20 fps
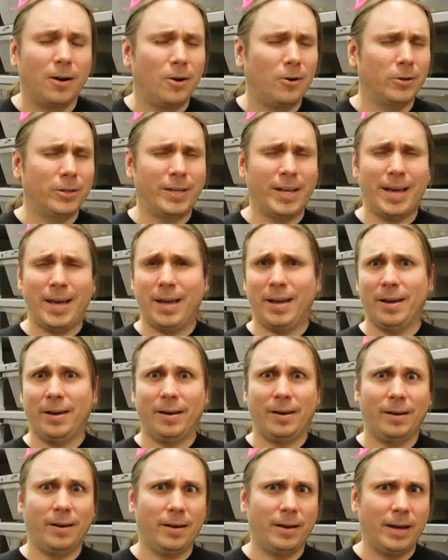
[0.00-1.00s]
Okay,
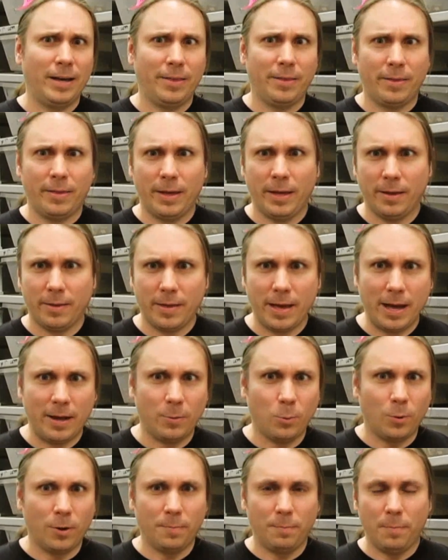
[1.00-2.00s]
I think
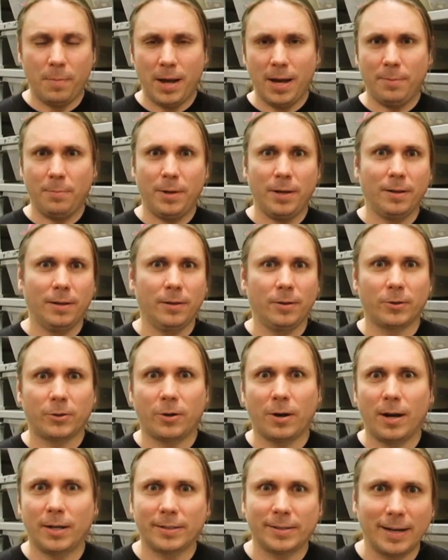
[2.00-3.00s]
that one made me a little
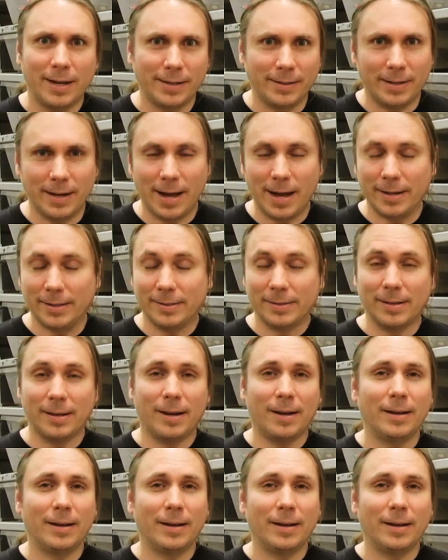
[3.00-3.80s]
cross-eyed, guys.